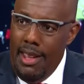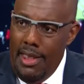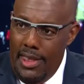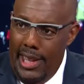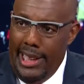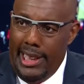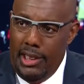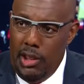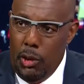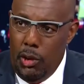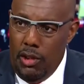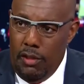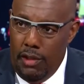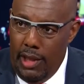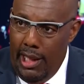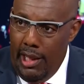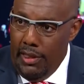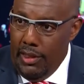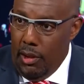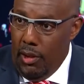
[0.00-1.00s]
they can
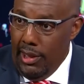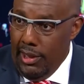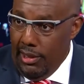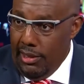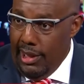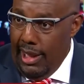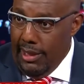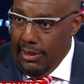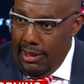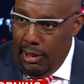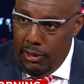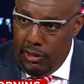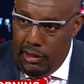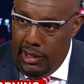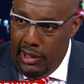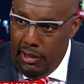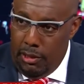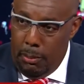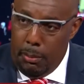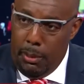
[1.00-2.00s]
notify authorities that they're
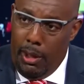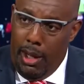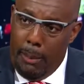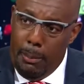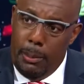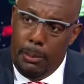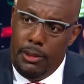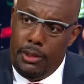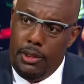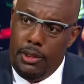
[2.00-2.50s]
seeing some problems.